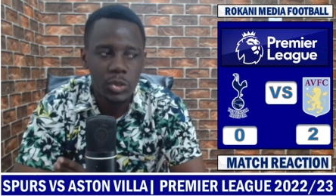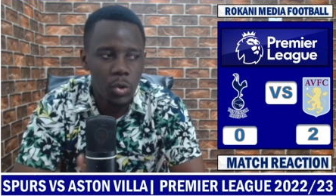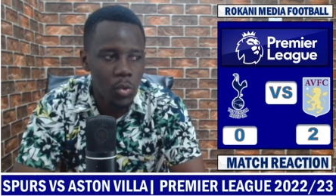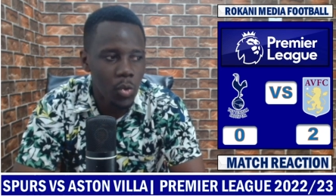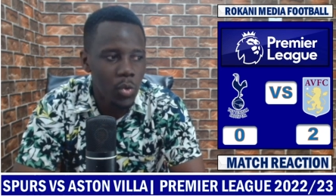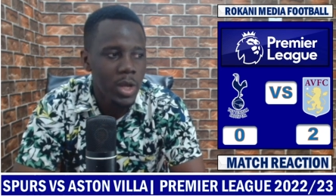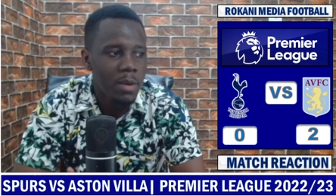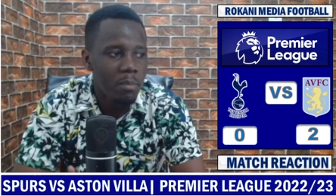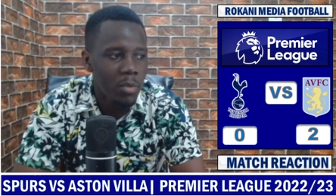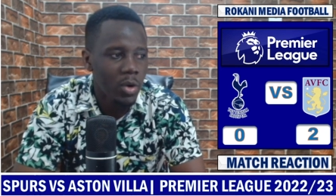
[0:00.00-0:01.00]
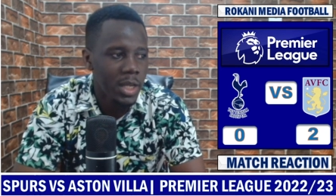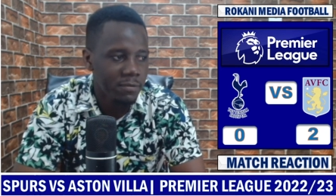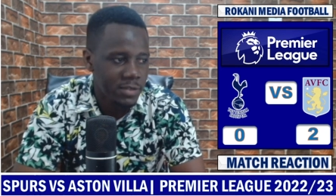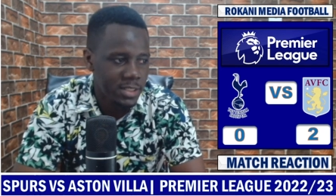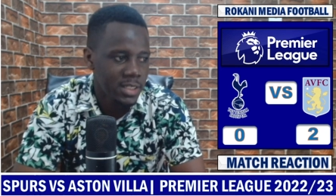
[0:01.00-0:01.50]
2 more
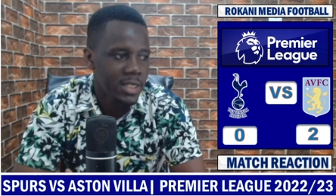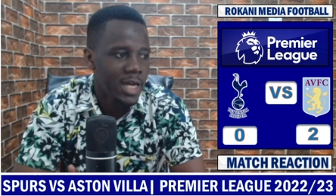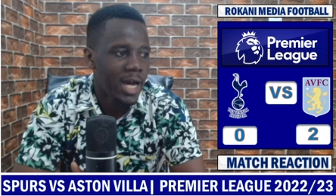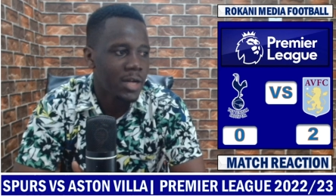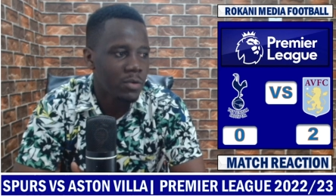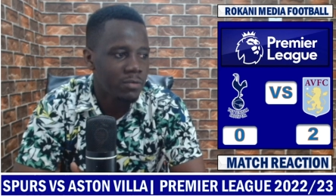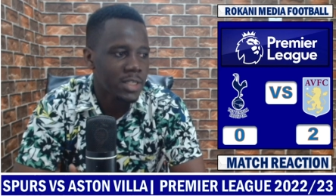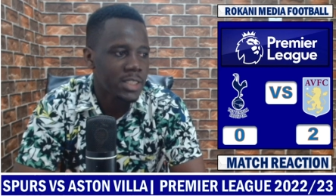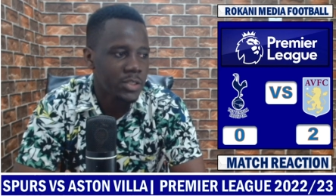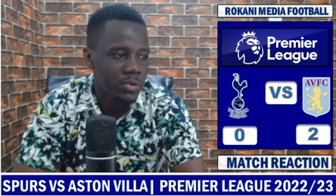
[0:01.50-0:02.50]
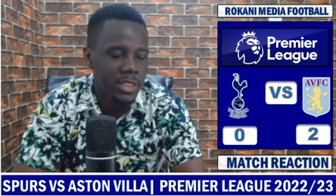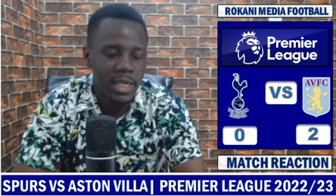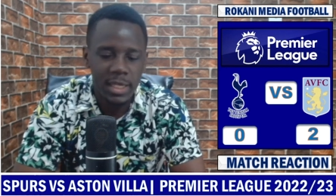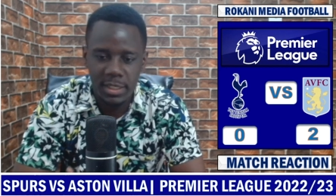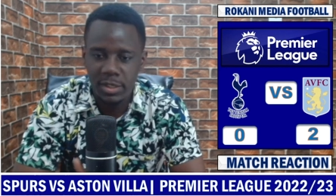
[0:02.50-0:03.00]
left, and obviously
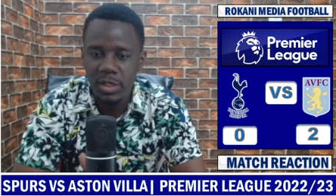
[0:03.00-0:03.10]
today,